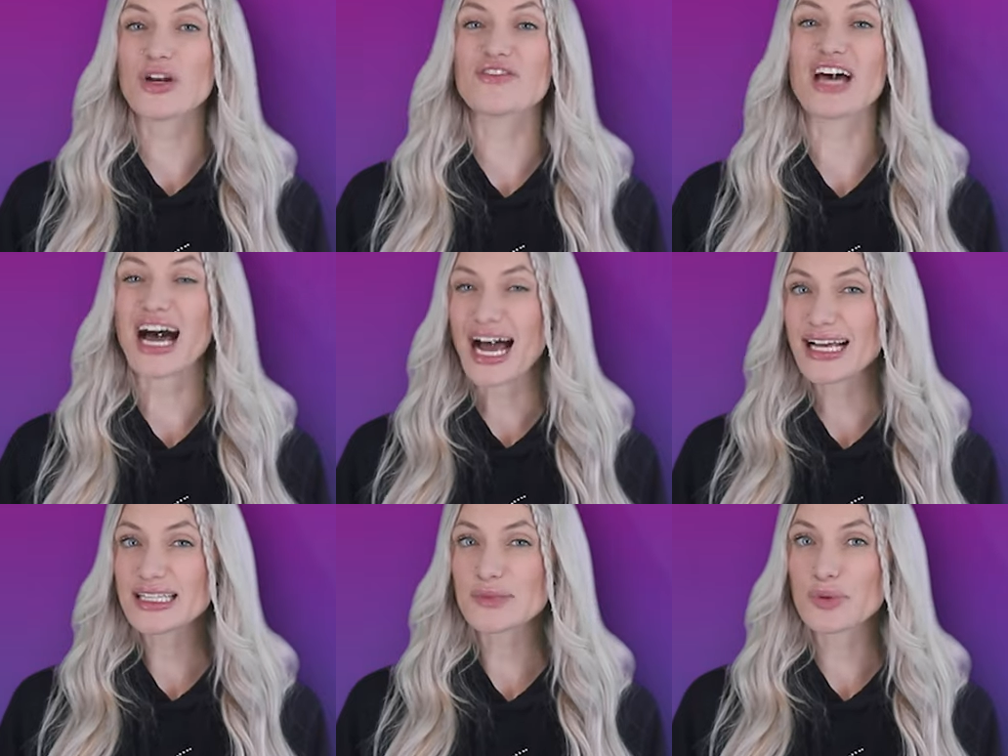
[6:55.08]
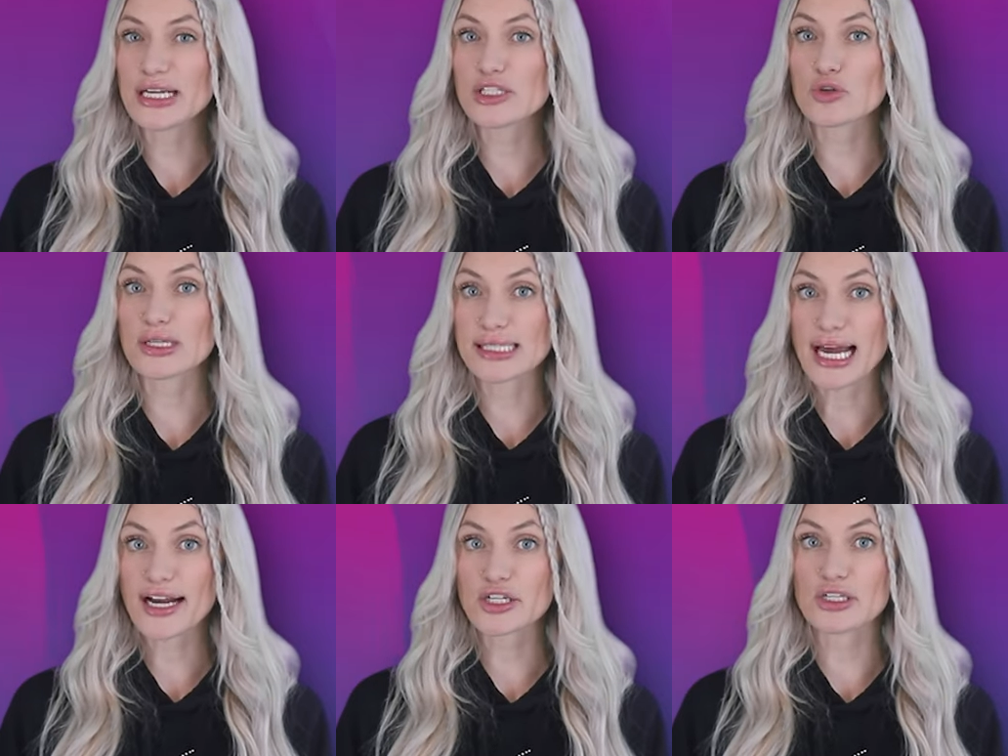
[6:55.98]
one of the highest-priced
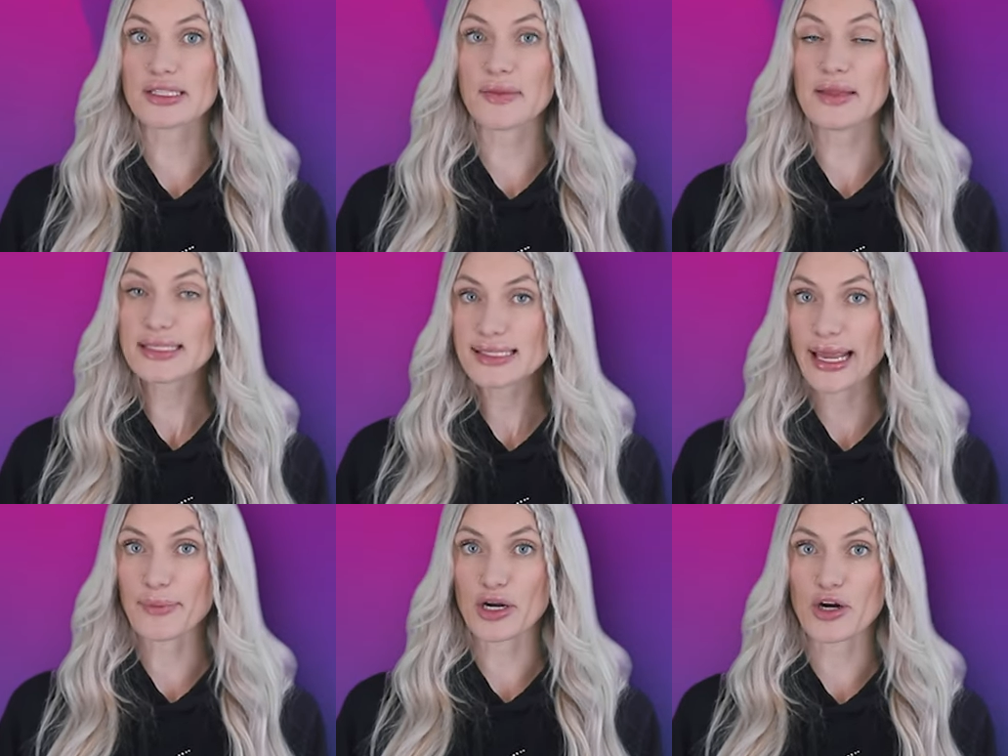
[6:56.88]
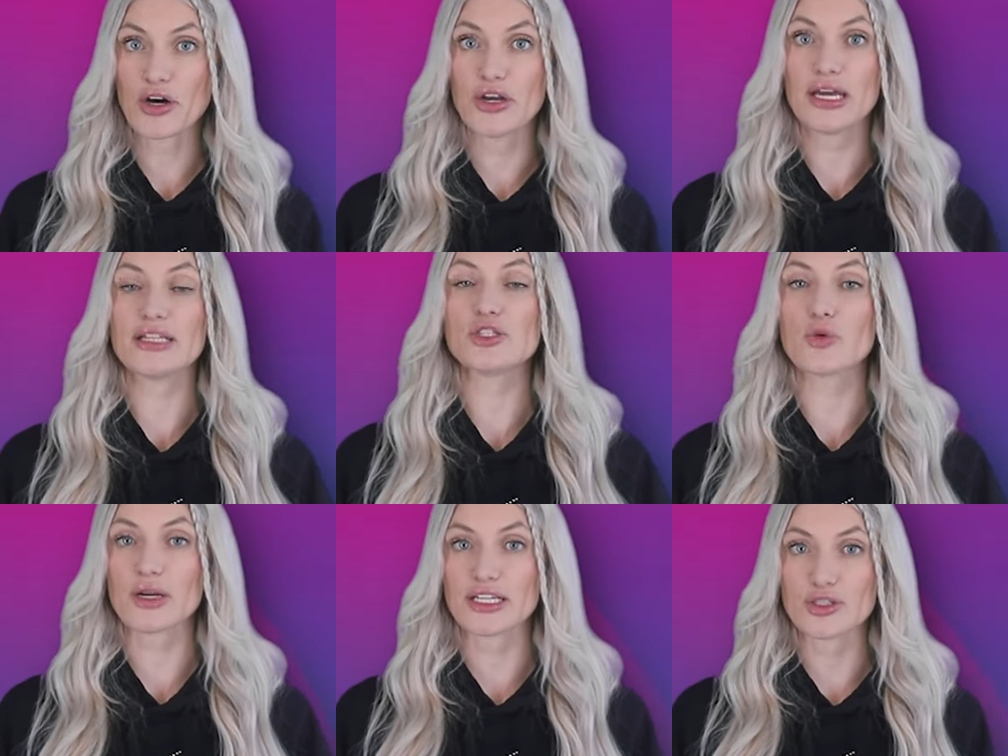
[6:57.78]
transactions in this neighborhood in
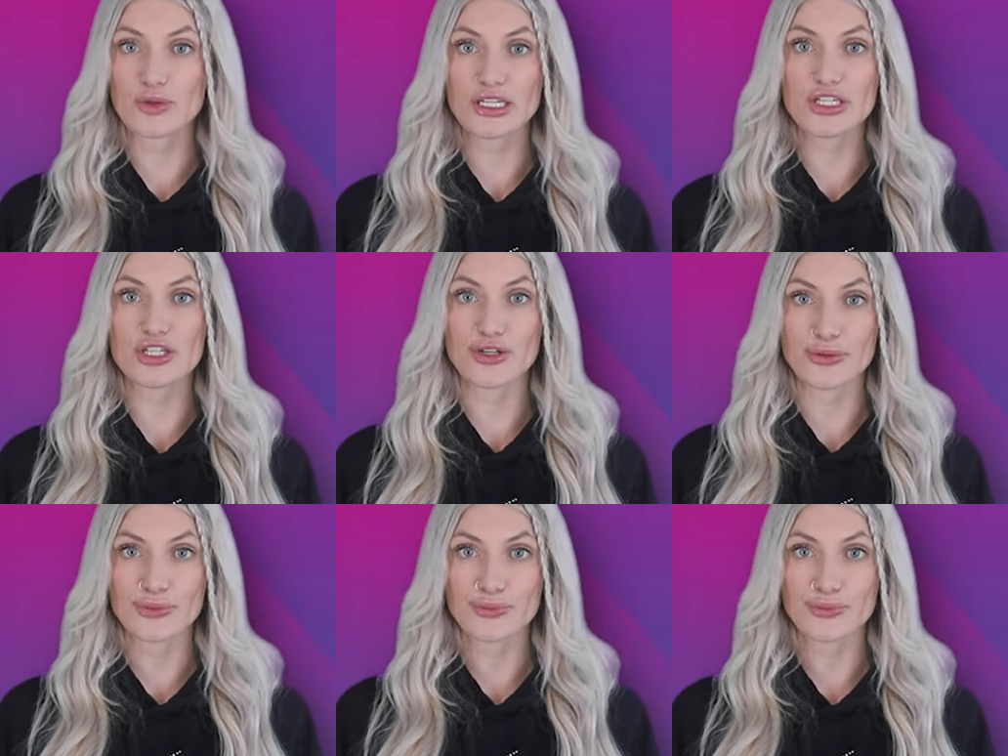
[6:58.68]
twenty twenty-two.